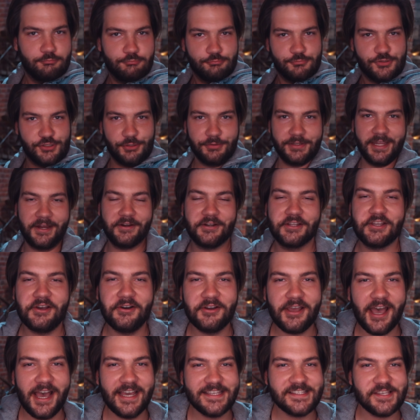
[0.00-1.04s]
So there you go,
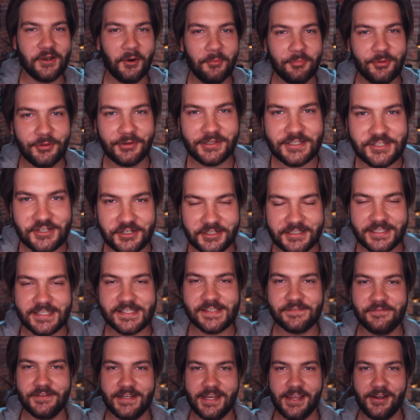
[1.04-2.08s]
guys. Hope you enjoyed
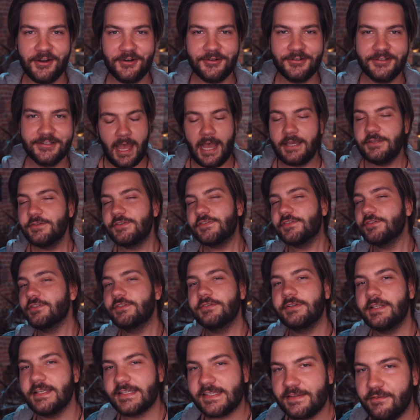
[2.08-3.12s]
this video. I used to
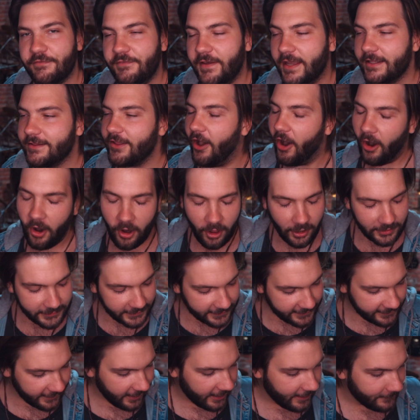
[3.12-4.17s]
do this effect all the
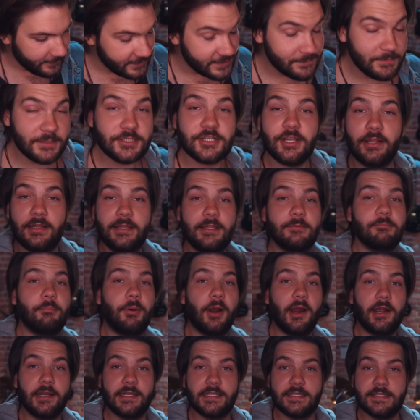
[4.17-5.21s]
time, especially in
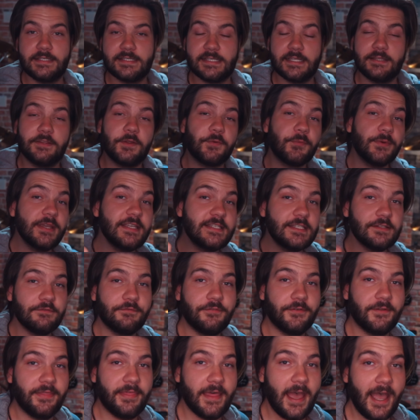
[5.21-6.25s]
parties. And the reason
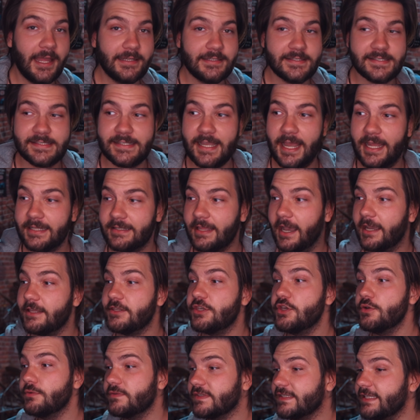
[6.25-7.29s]
for that is that I
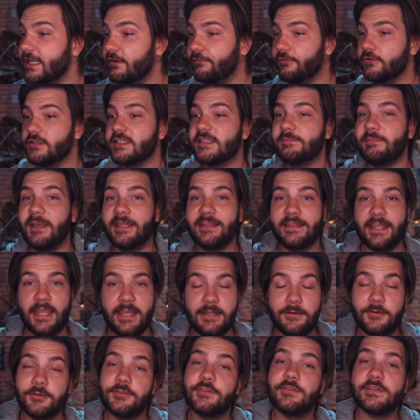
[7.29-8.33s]
use different
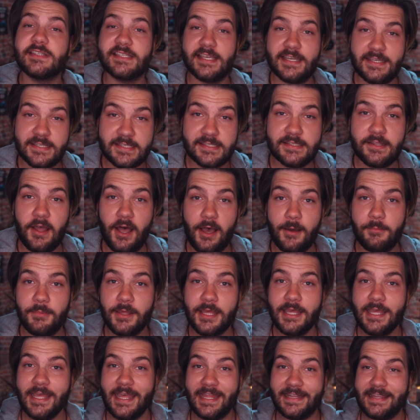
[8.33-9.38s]
spectators to say stop.
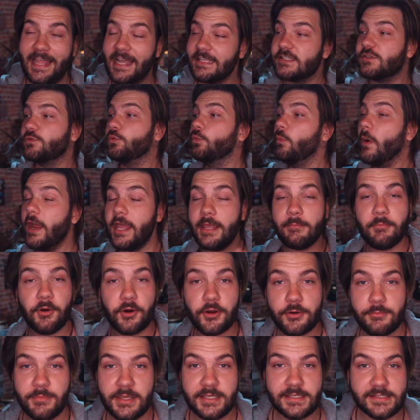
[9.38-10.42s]
And that's way more
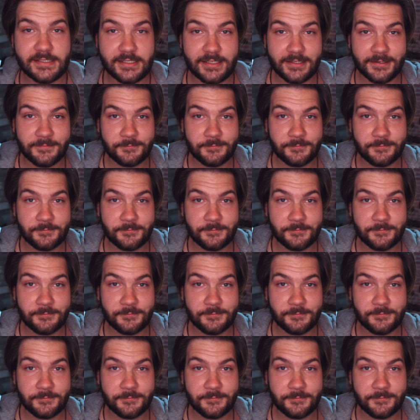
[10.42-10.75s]
amazing.